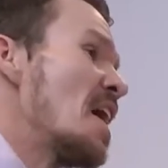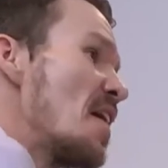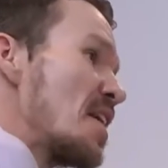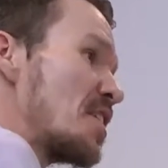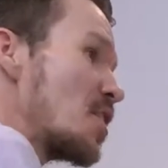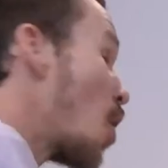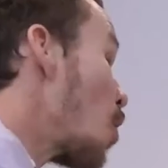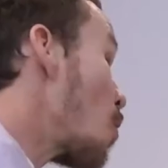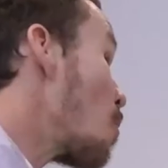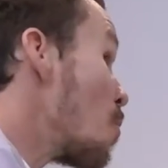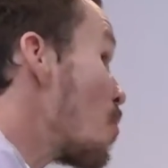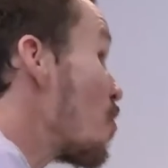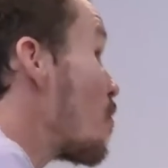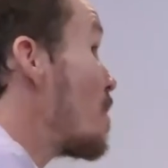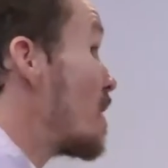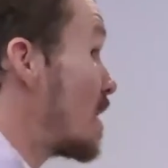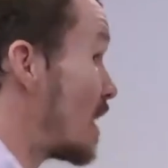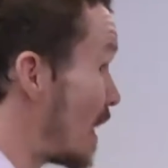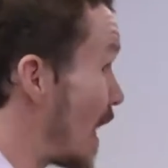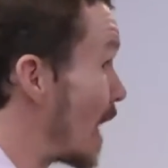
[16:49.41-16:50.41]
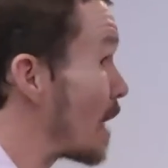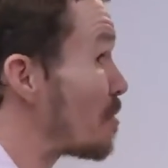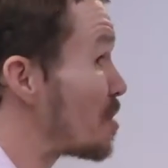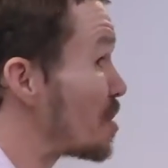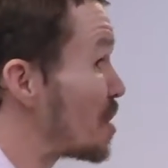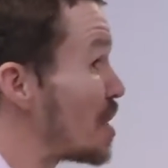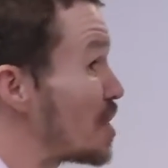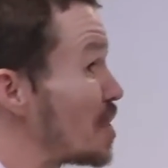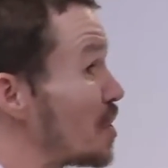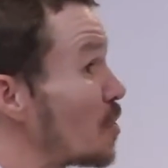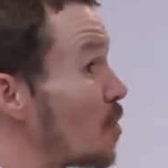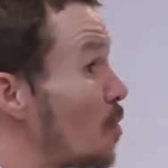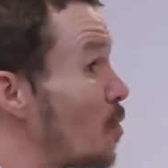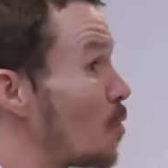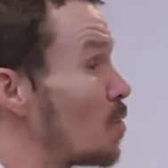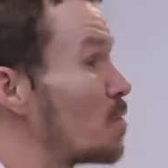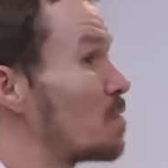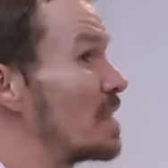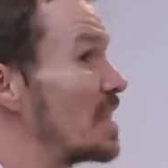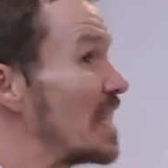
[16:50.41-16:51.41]
And there's a whole movement in language teaching
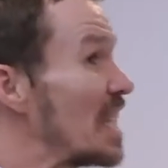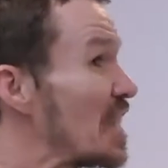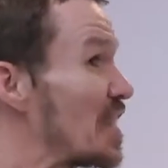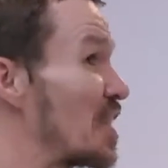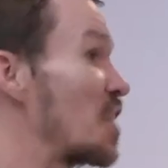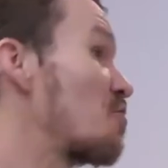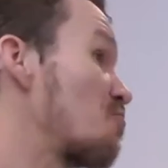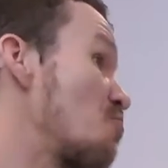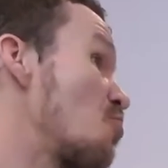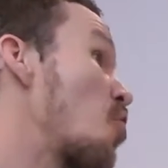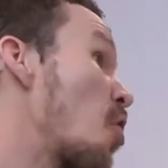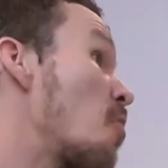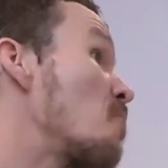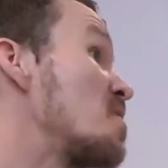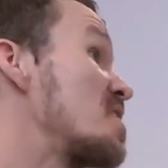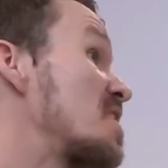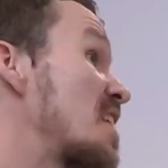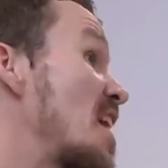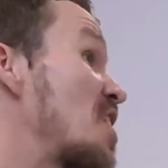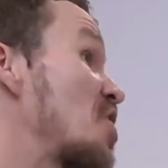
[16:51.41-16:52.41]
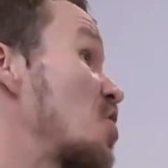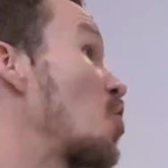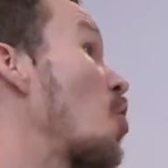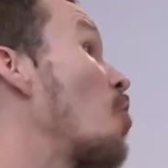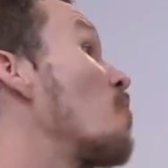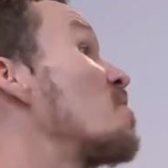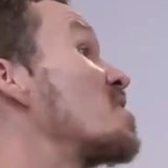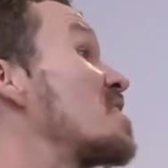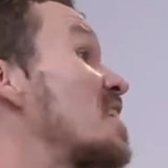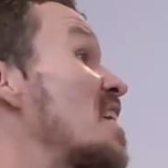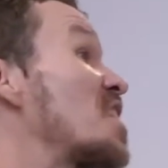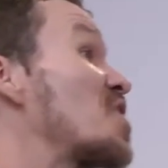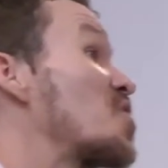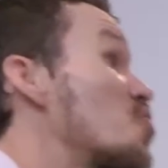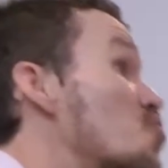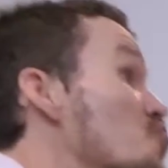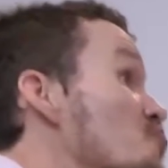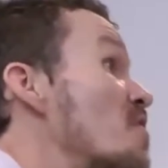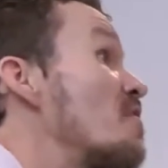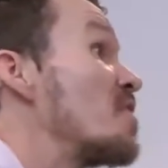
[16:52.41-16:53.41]
called teaching through conversation,
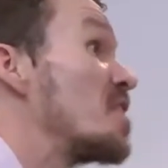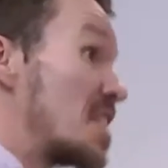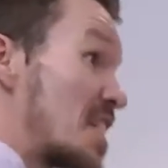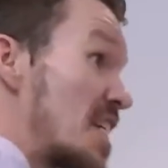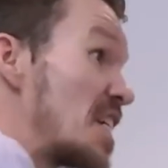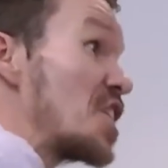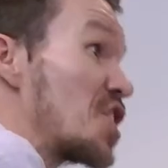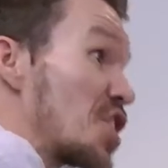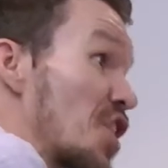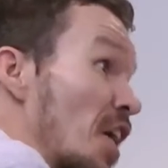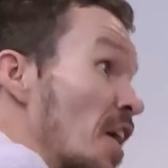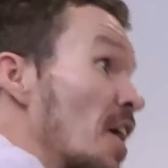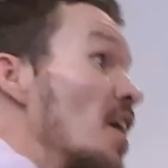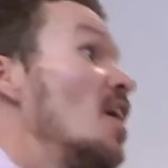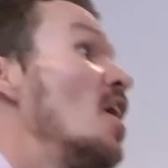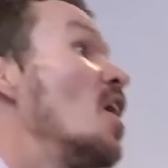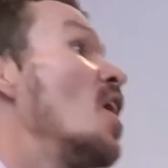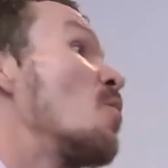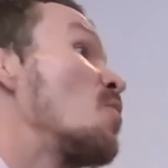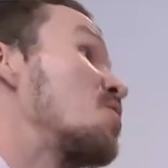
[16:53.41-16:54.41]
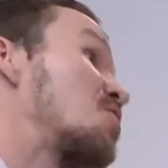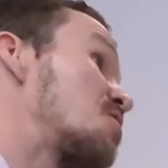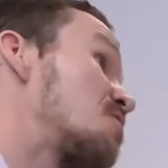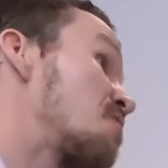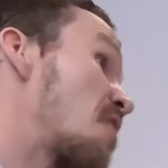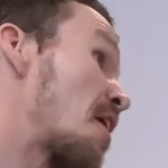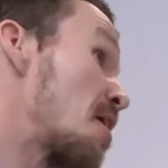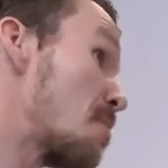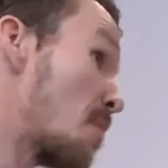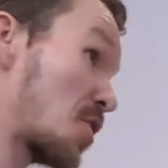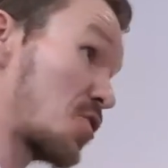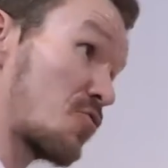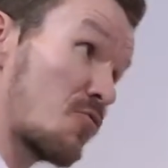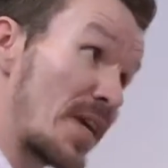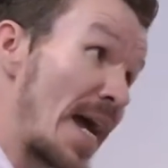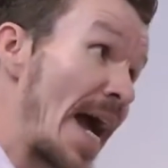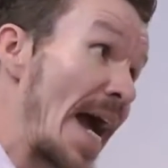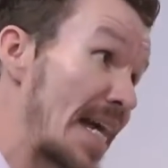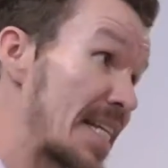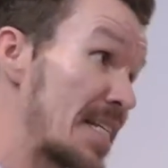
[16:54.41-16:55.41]
conversation-driven teaching, which is very much
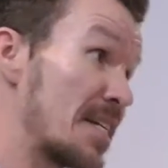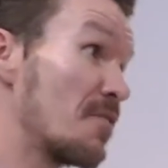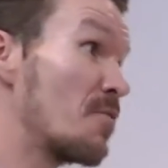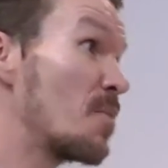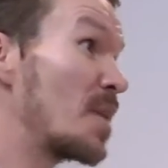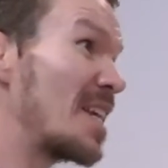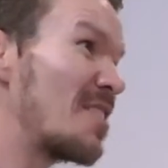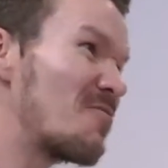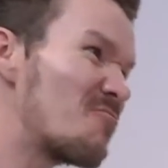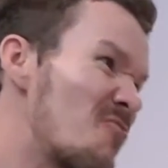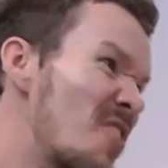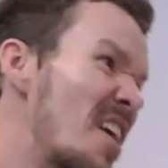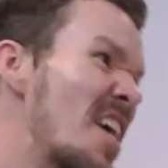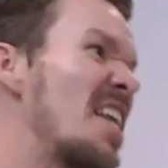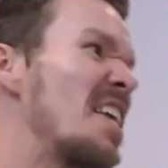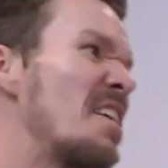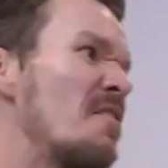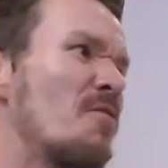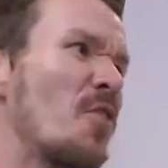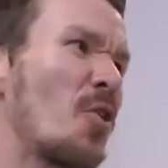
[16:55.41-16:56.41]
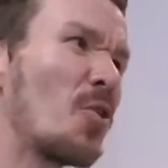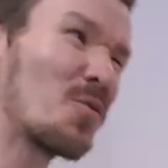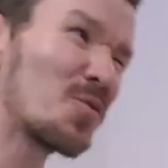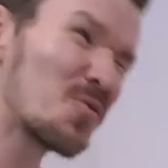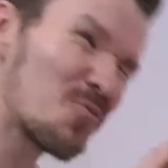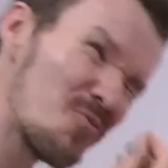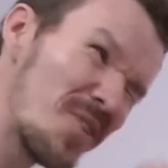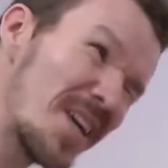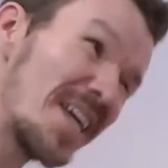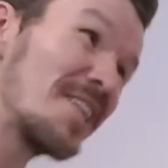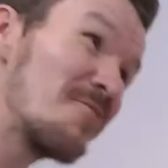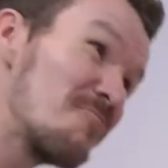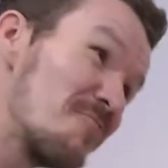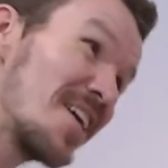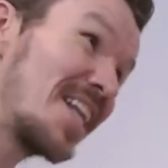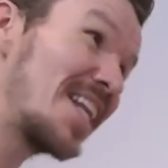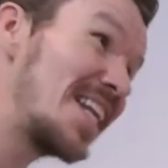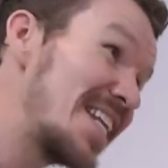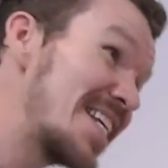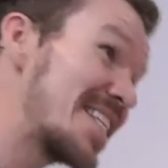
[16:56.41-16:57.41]
reactive, but it really involves
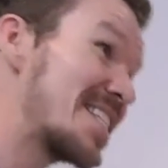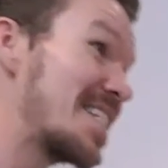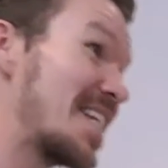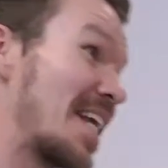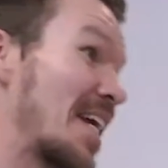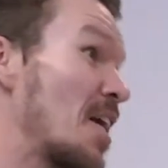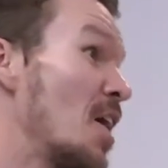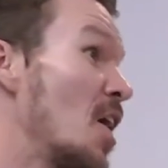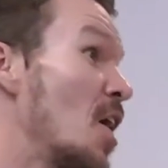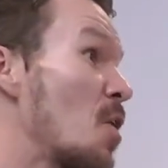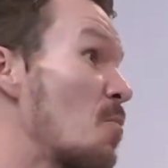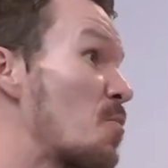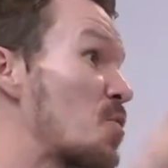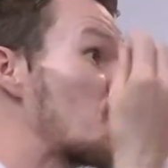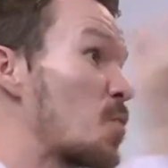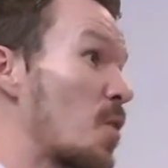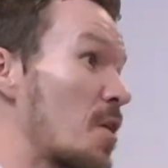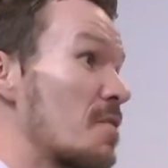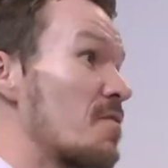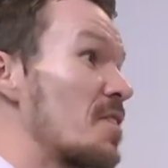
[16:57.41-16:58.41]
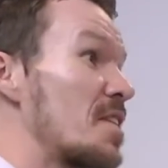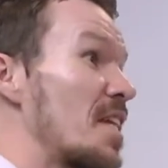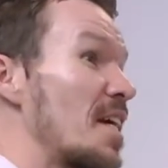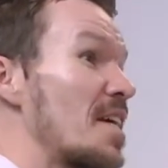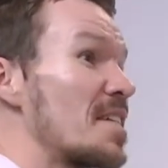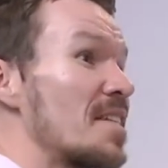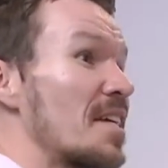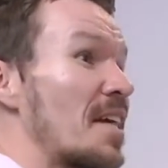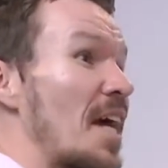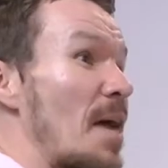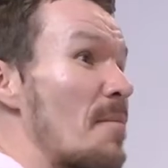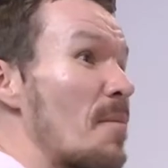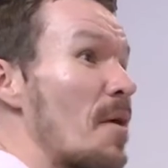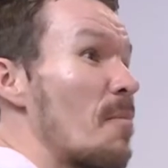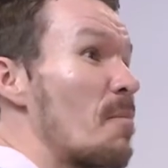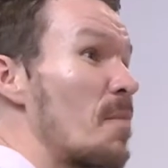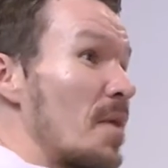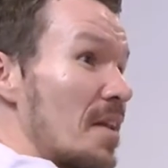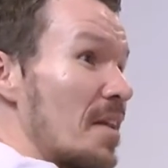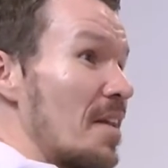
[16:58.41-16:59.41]
really listening, which is one of the things that came
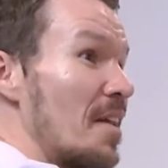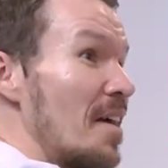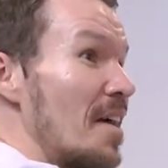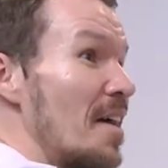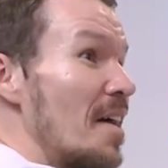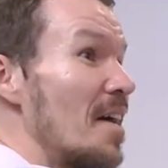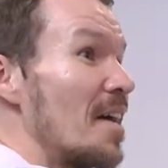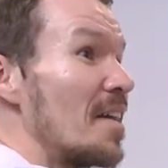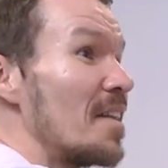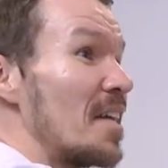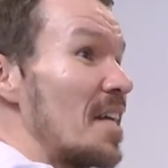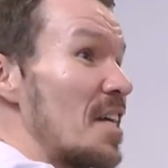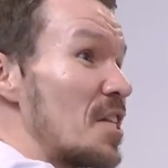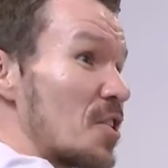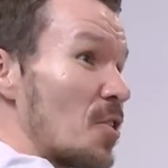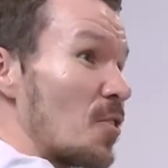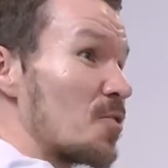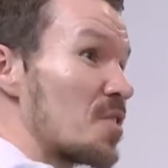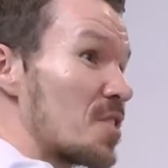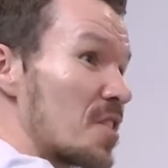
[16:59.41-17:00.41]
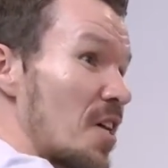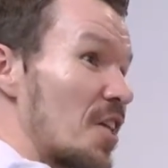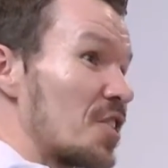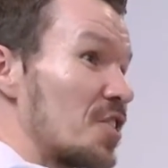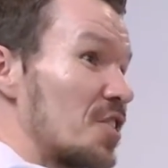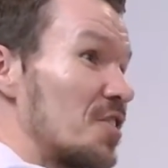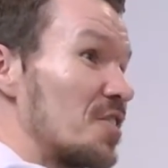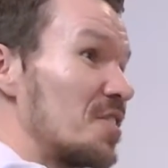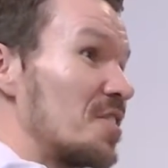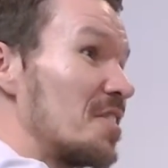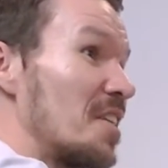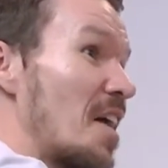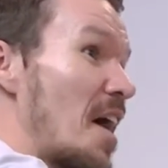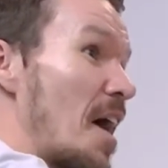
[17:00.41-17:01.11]
up in the ESOL discussion